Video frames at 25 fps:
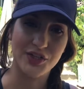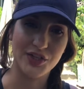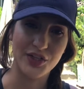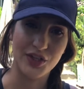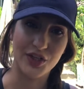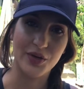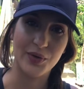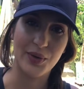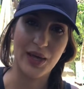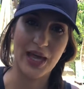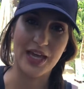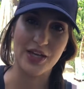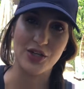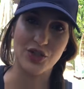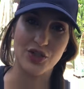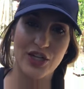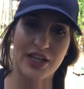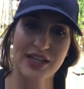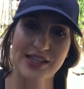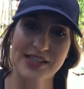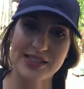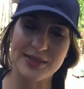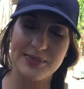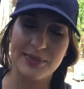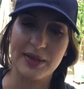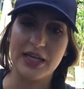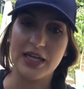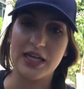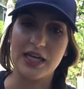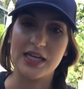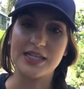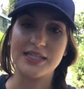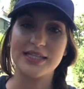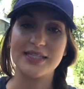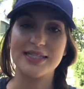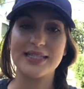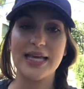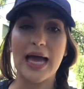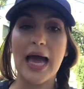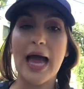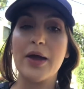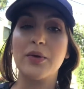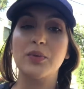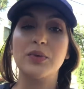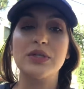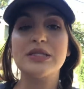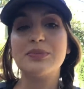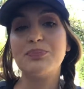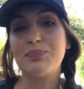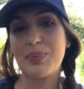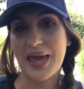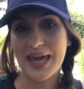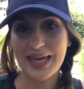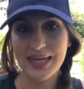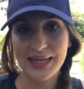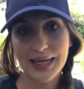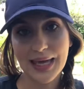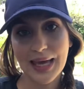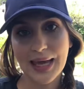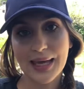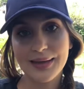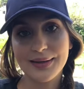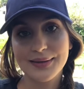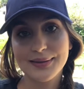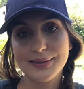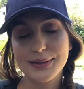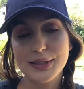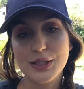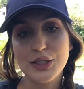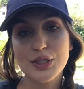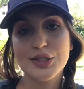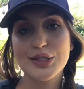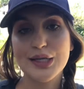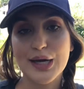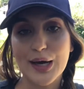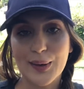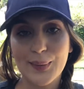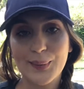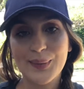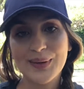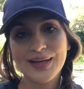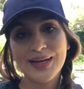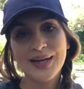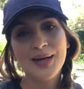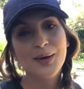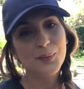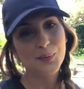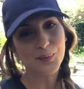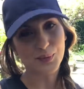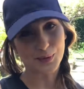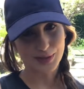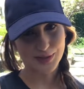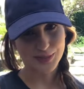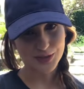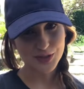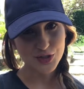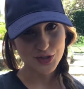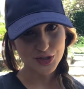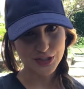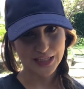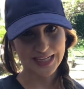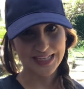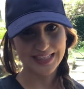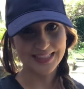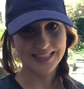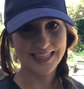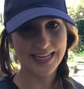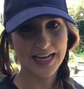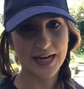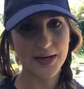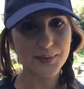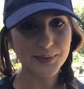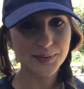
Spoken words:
locations because I was baking. So we're in the shade now,